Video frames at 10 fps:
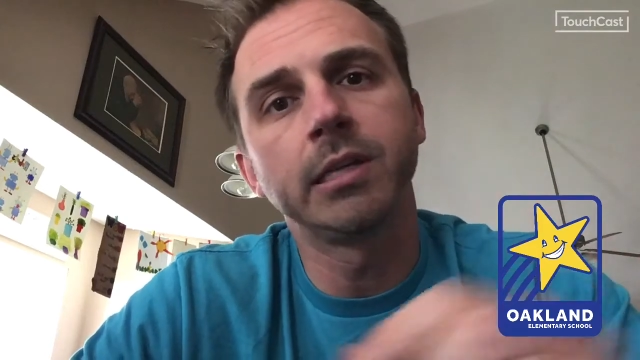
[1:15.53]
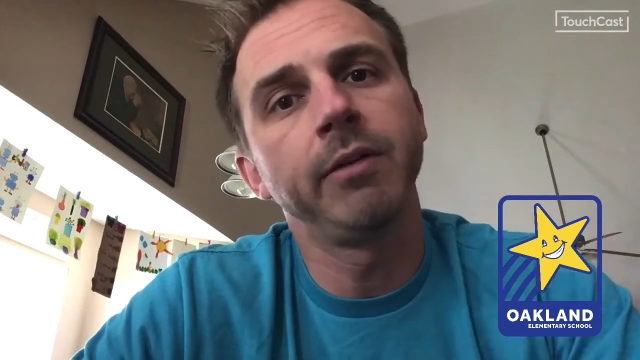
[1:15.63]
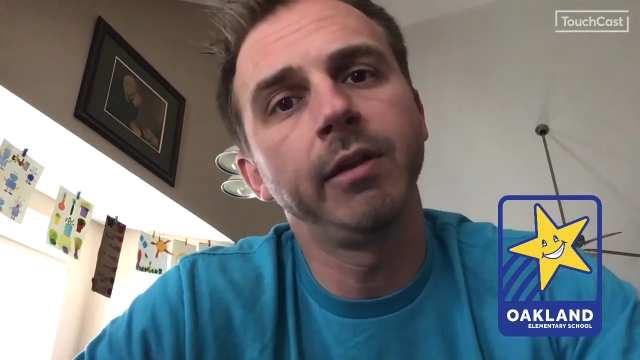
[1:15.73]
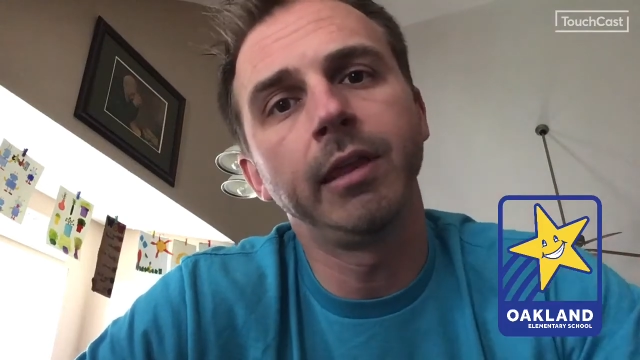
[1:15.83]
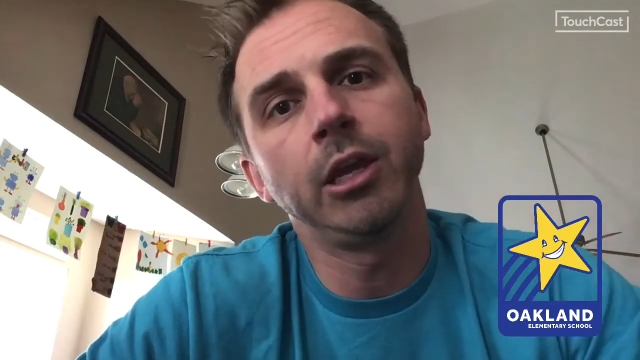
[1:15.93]

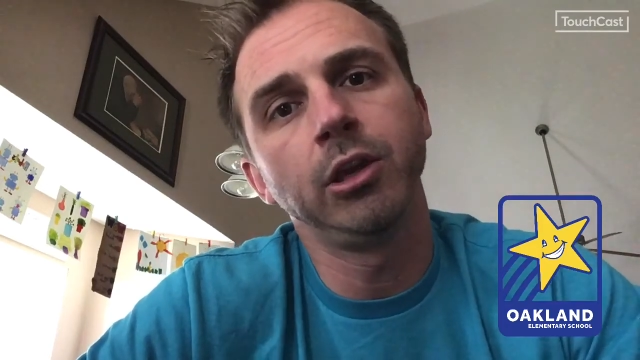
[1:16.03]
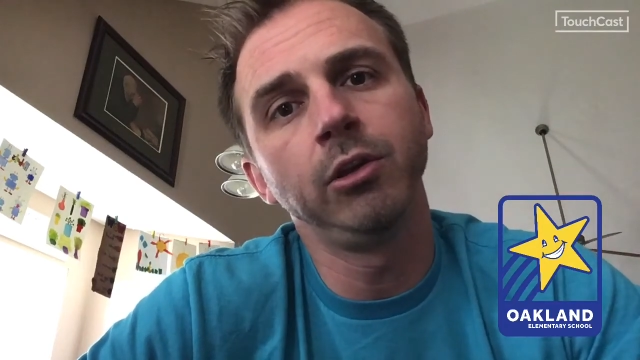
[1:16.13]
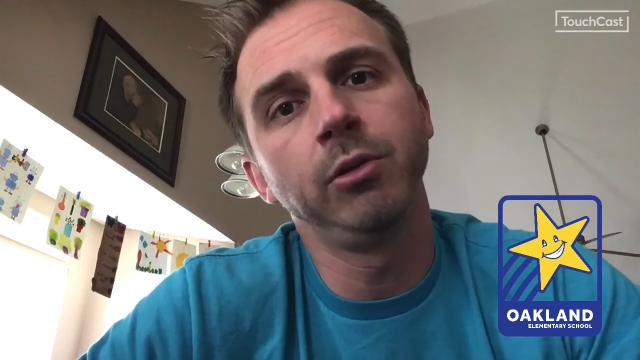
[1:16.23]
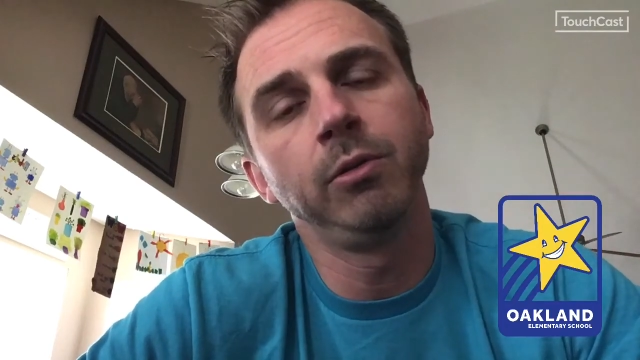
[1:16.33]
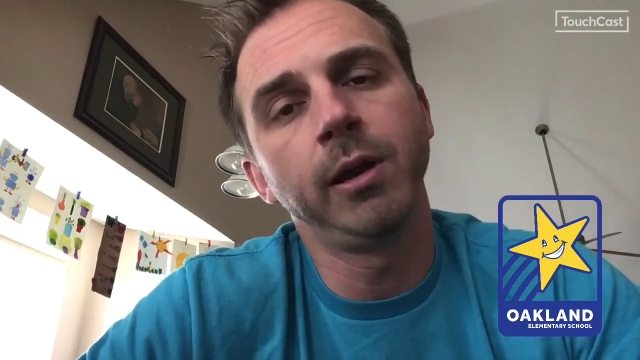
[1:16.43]
of it that
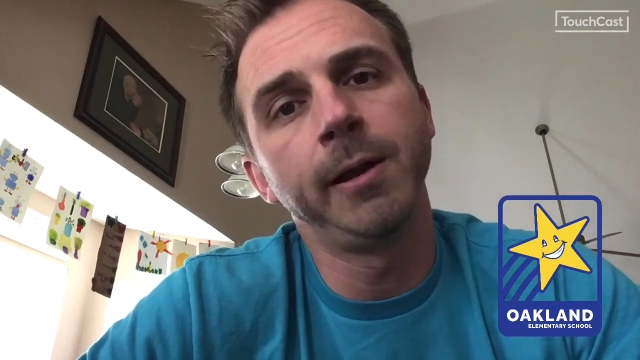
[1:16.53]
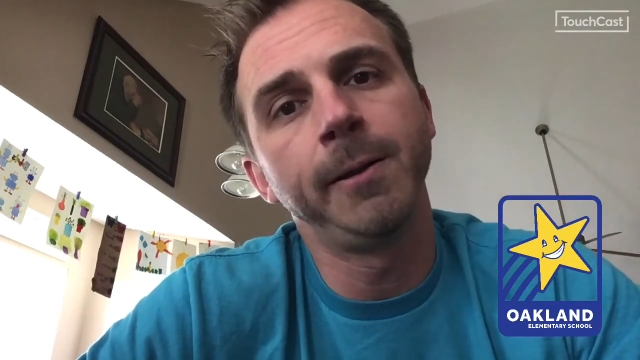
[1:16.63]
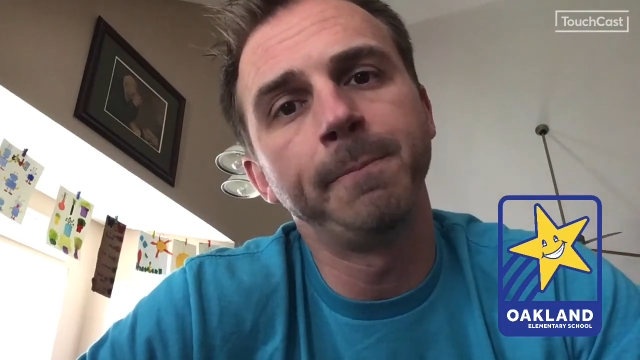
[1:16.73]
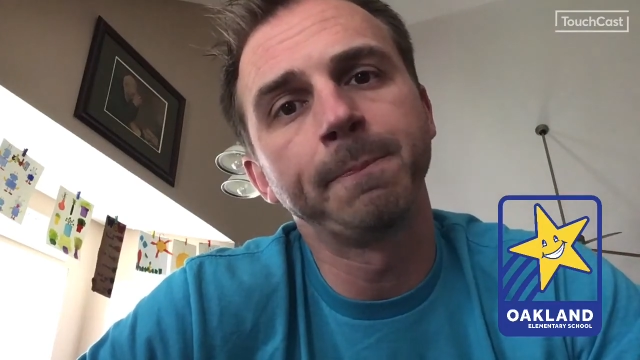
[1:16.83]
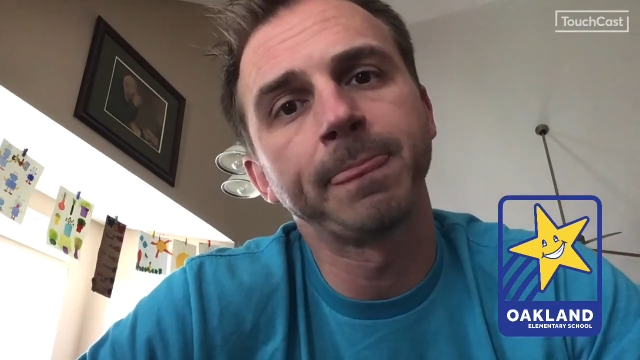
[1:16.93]

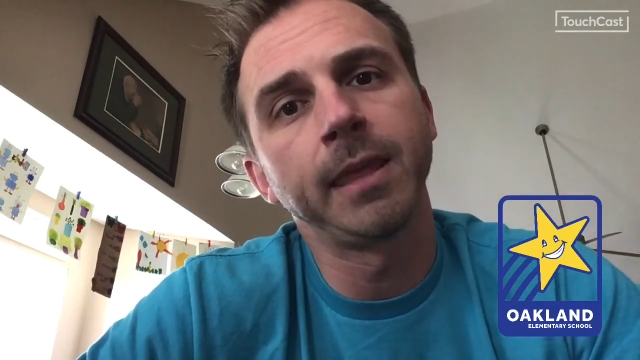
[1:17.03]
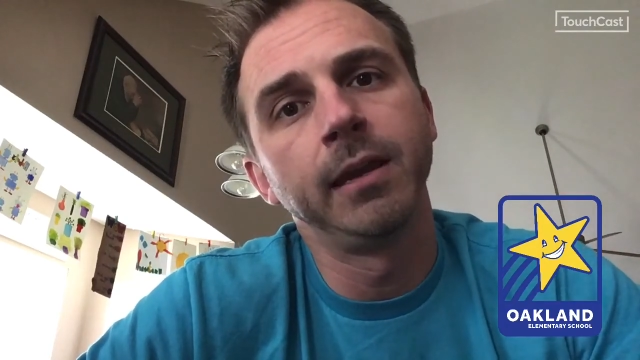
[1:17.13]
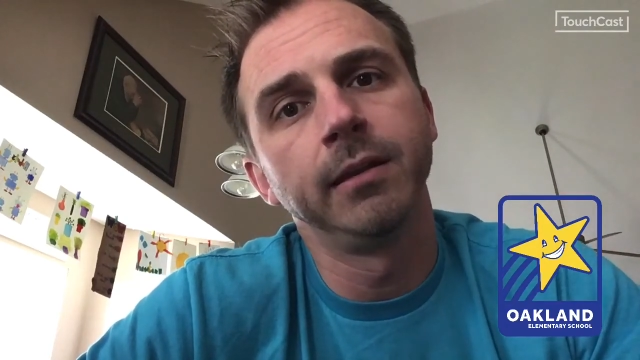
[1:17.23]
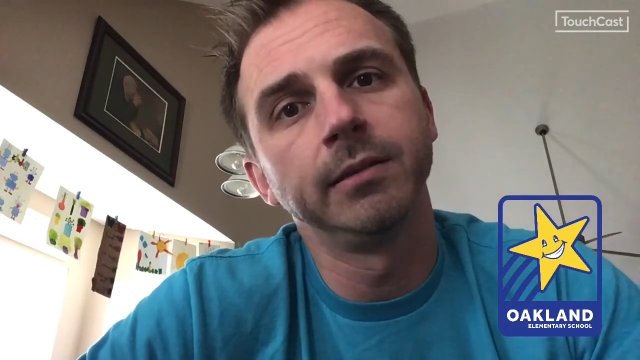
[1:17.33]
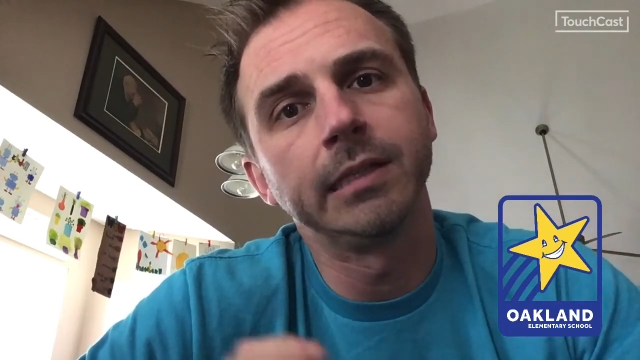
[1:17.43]

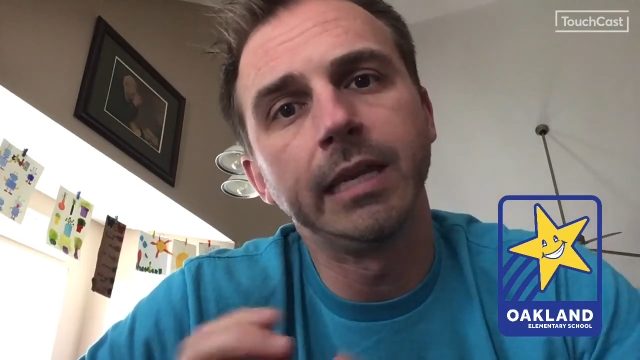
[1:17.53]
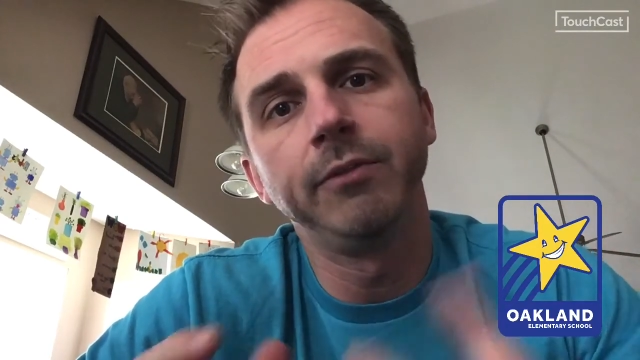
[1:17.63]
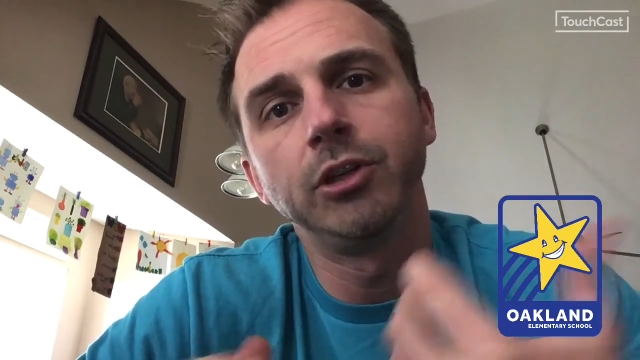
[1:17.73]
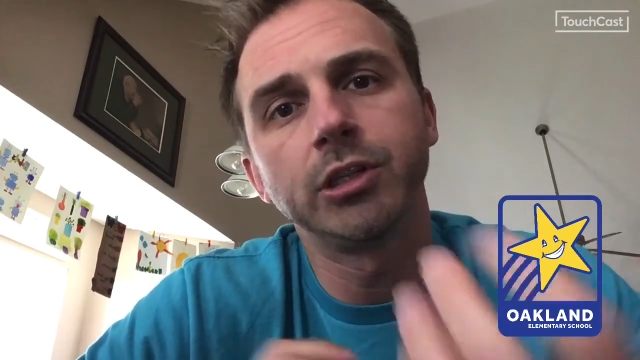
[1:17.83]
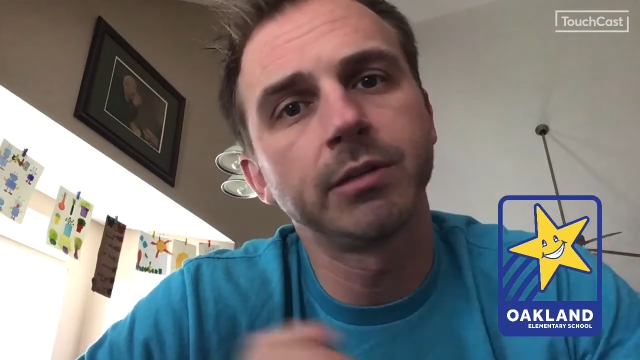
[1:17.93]
to give
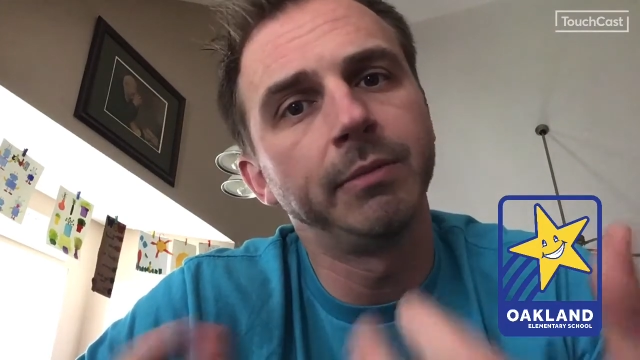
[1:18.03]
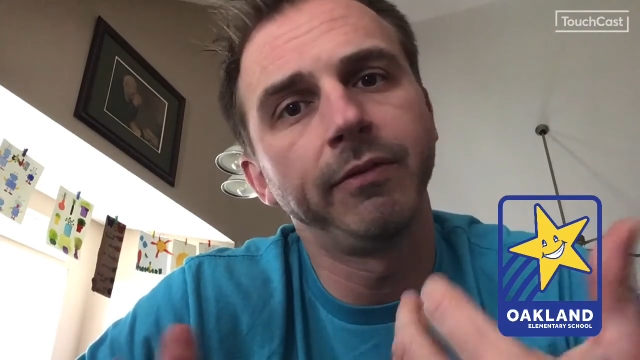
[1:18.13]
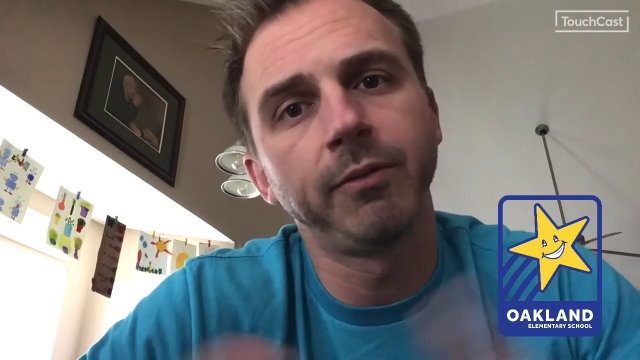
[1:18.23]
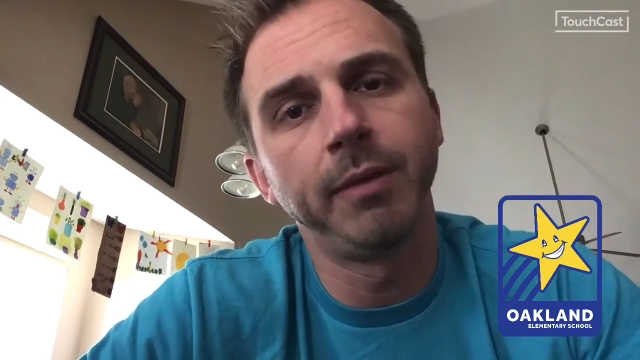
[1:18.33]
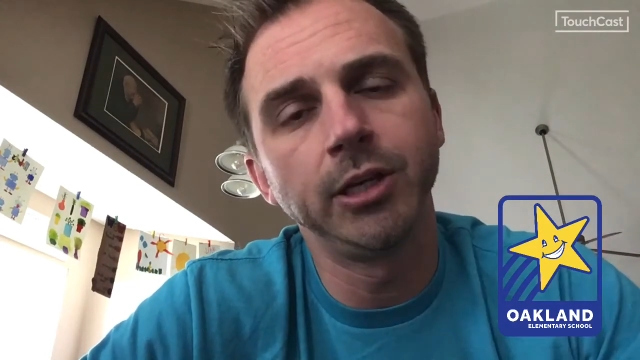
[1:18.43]
you just some
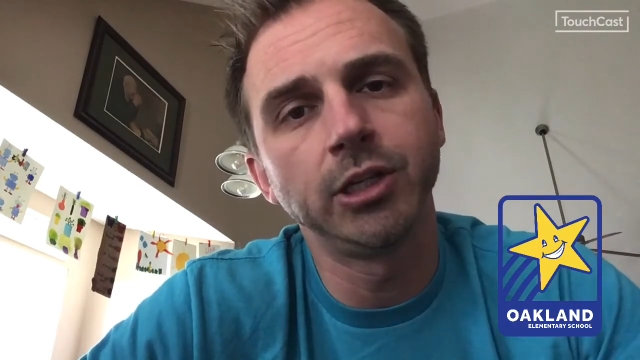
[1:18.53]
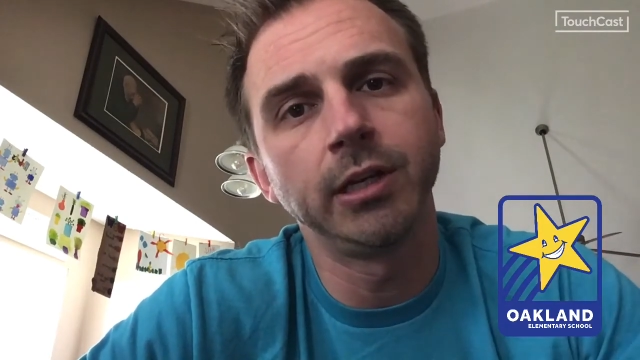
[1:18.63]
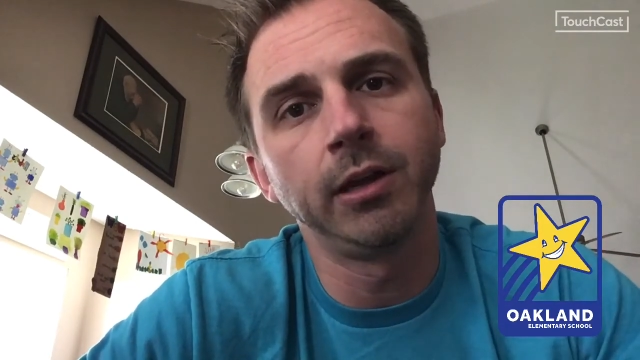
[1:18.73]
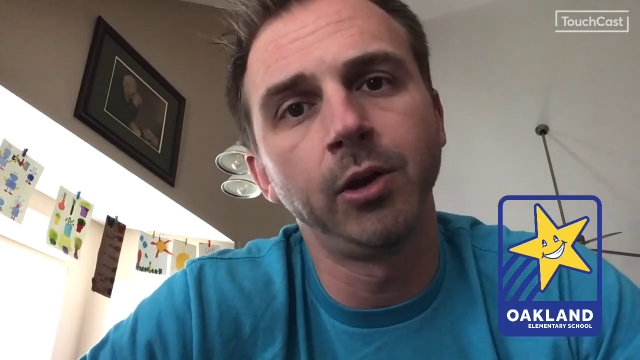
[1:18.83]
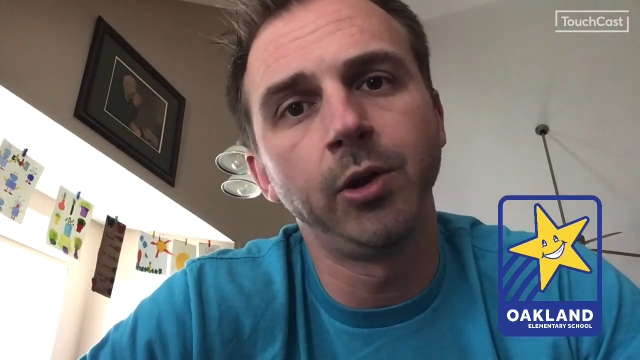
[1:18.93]

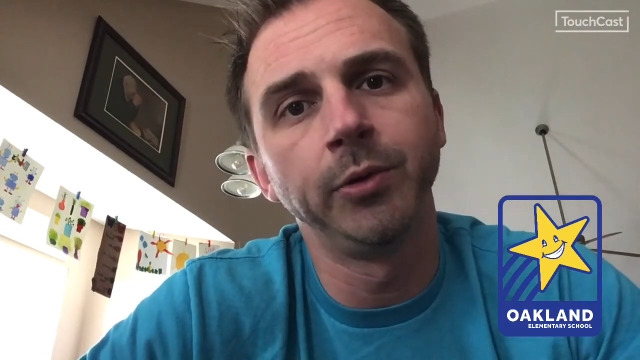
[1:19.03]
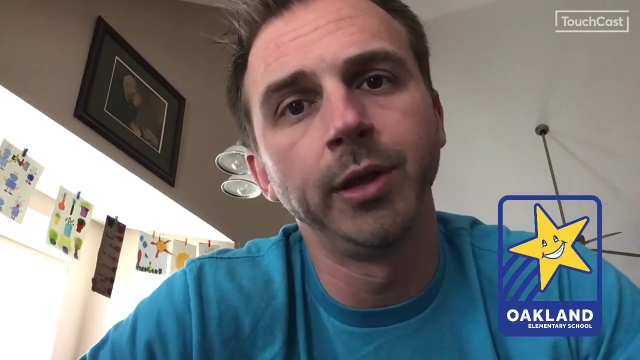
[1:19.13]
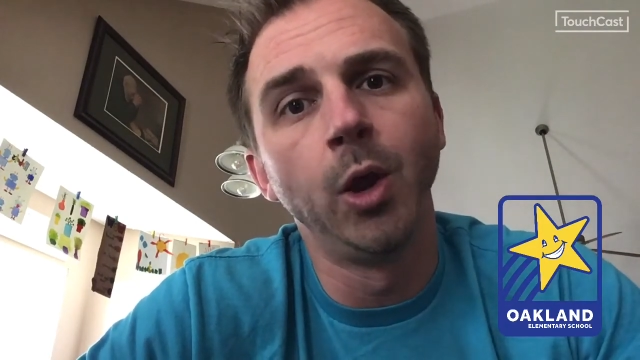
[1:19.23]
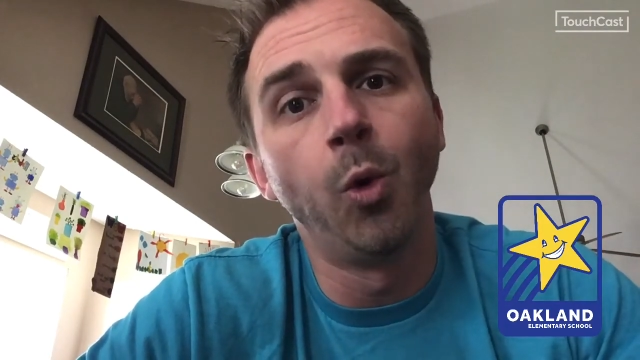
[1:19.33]
information on